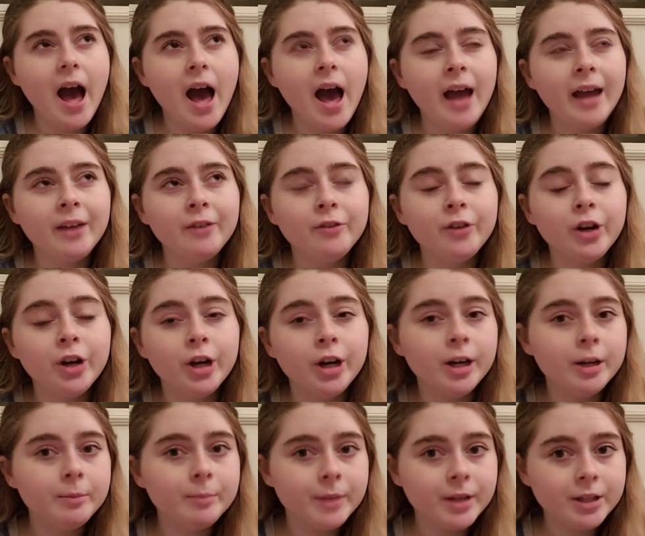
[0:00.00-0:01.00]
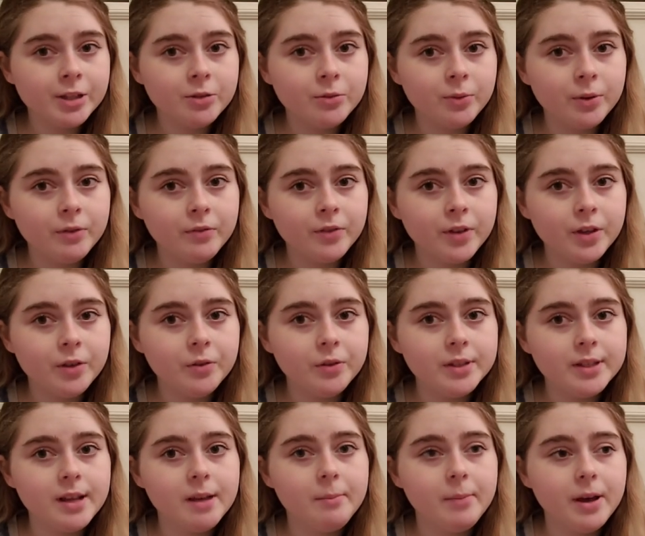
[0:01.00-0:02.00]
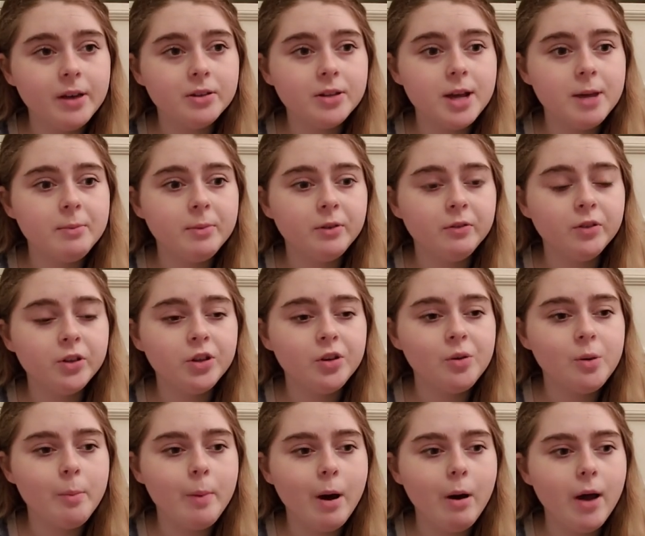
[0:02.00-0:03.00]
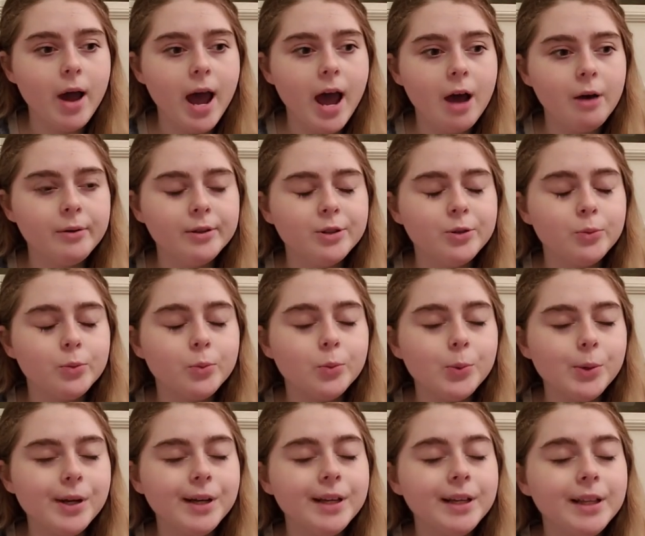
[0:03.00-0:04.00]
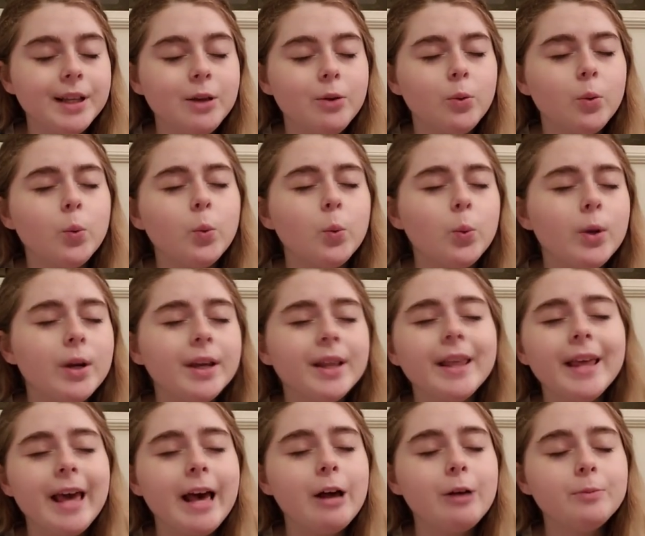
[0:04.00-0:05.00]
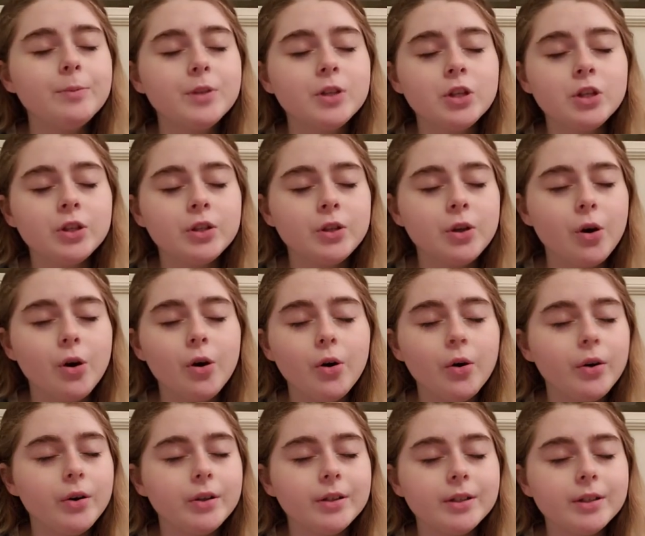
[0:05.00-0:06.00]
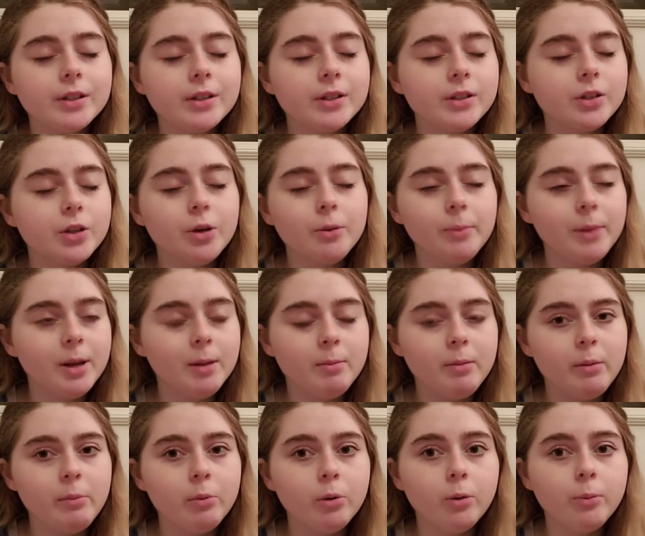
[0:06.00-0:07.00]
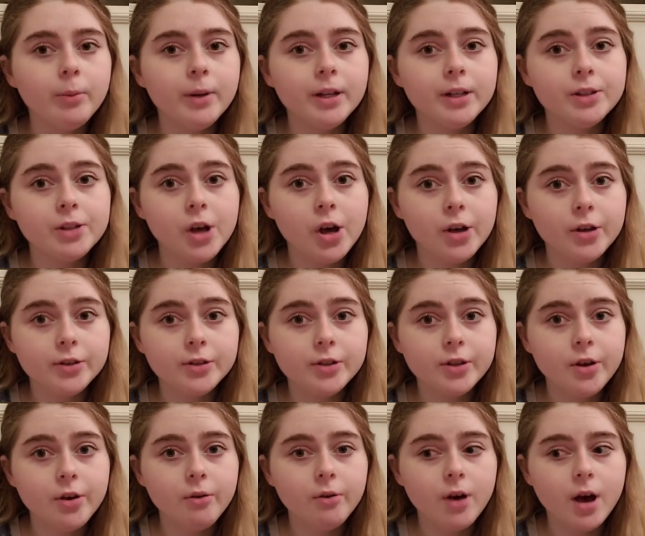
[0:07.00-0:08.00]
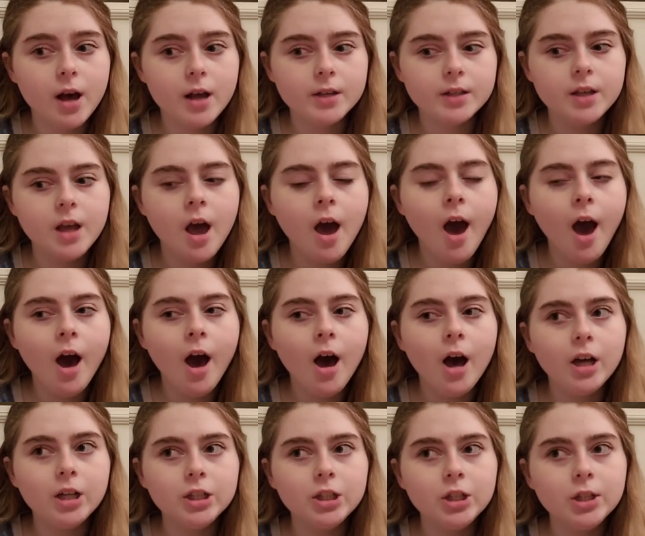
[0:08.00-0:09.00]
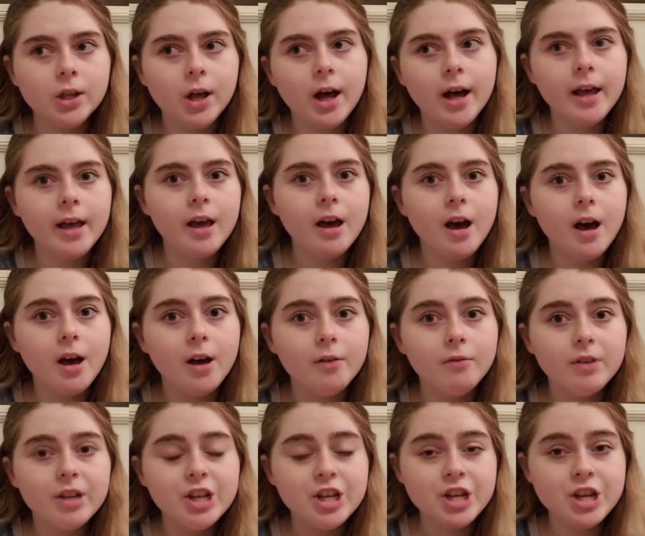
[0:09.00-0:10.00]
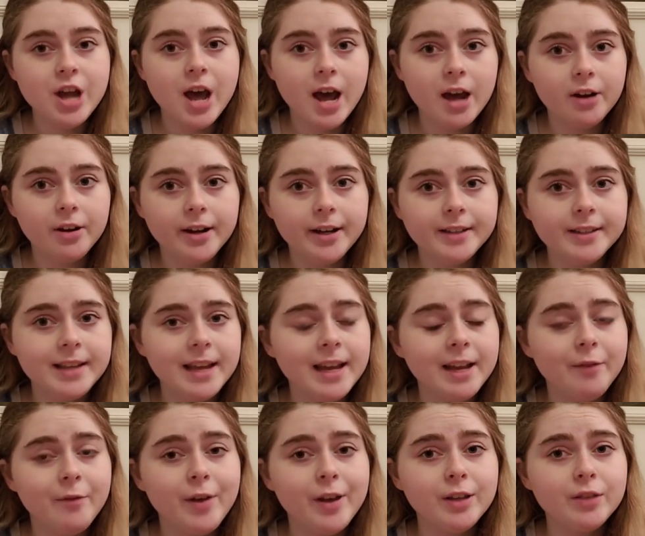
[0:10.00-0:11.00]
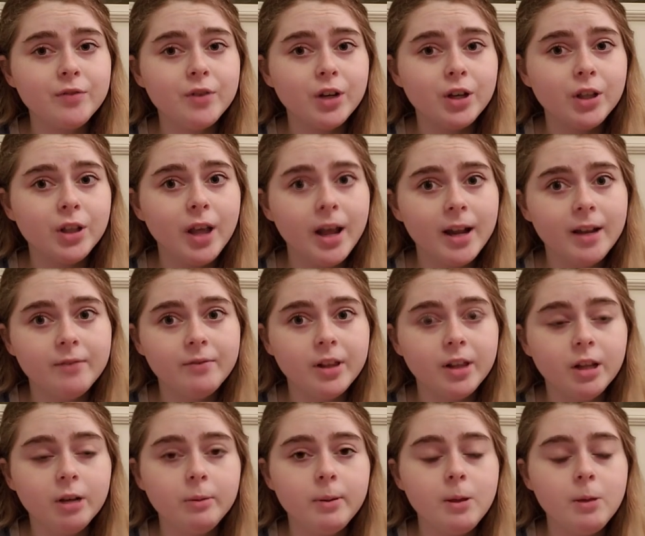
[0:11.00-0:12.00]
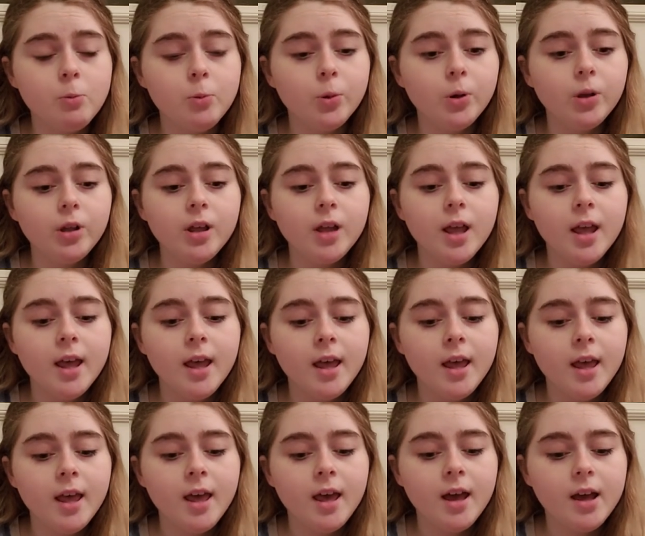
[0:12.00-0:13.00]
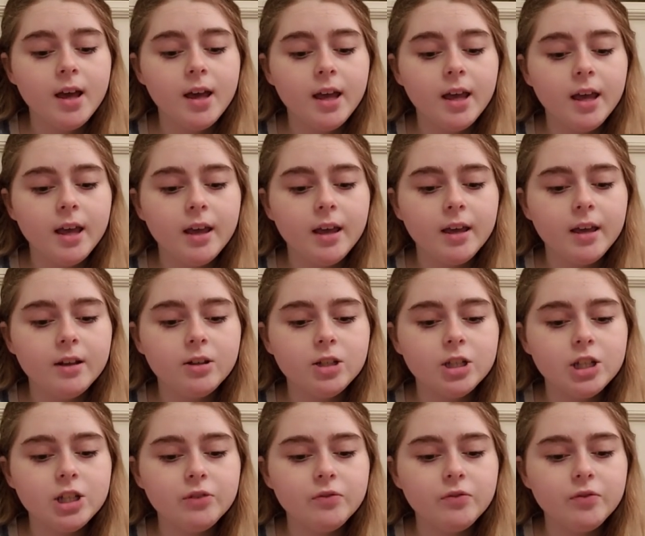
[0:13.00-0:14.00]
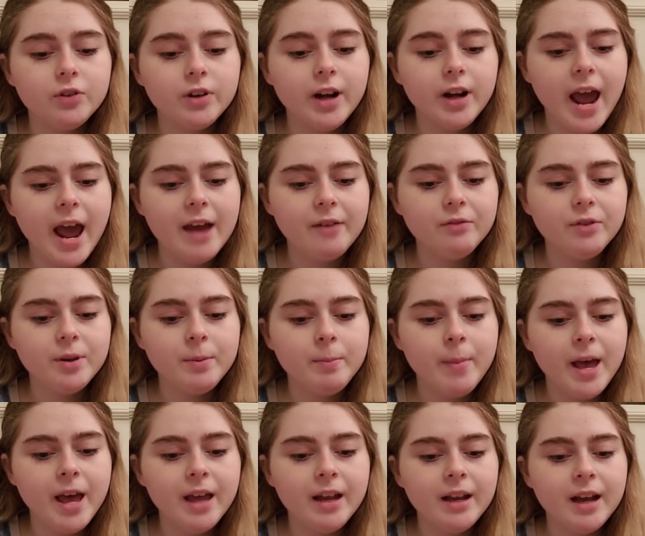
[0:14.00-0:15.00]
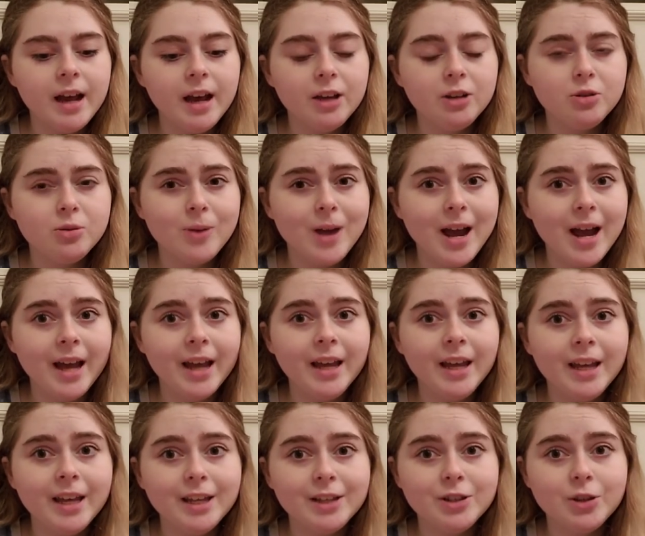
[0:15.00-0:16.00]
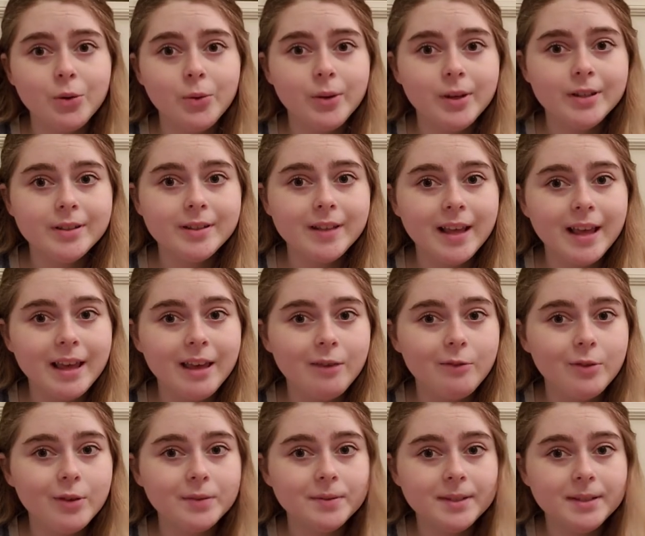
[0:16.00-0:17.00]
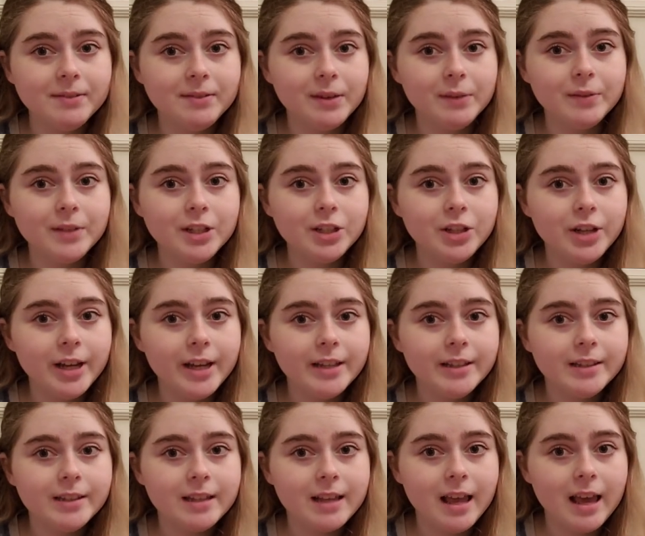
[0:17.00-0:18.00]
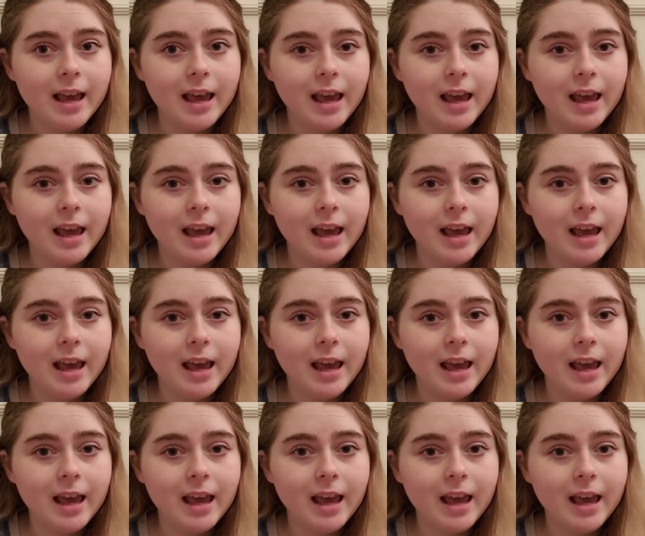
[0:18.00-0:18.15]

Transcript: I have heard mixed reviews about Tamiflu, about how it's really, really helped so, so many people, but it's also caused a lot of not great side effects for a lot of other people. And for every med I try, it's always like a fifty fifty chance.